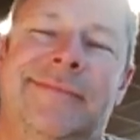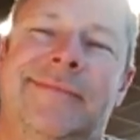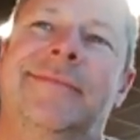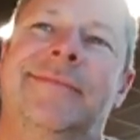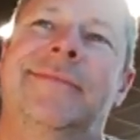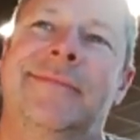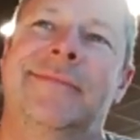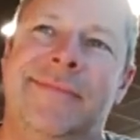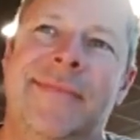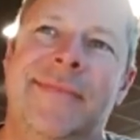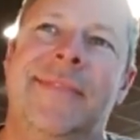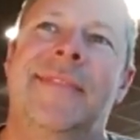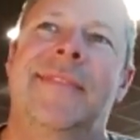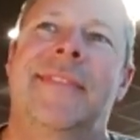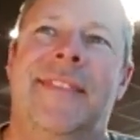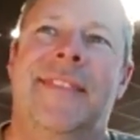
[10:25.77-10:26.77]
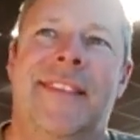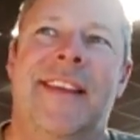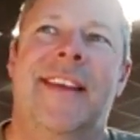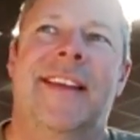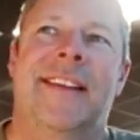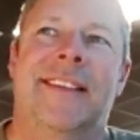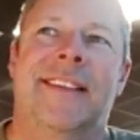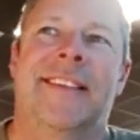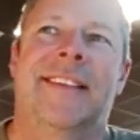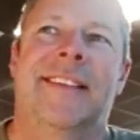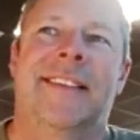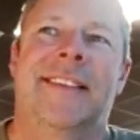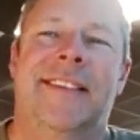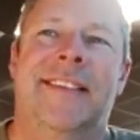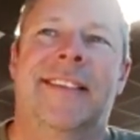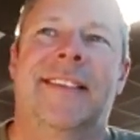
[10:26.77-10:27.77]

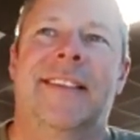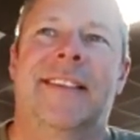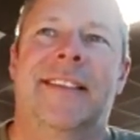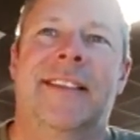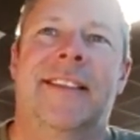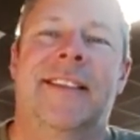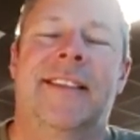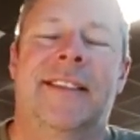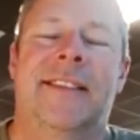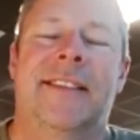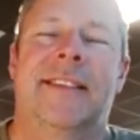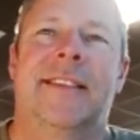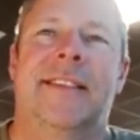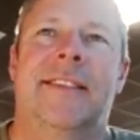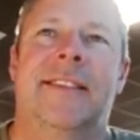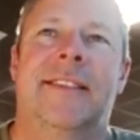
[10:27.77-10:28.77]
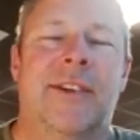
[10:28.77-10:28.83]
[no speech]